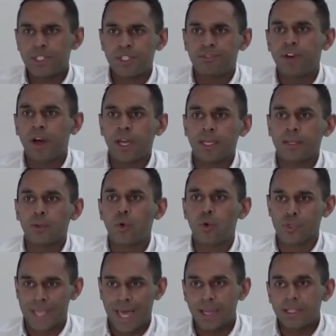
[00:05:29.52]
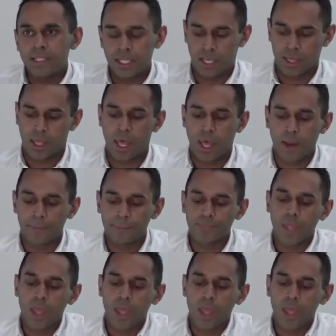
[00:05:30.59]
divine causality there,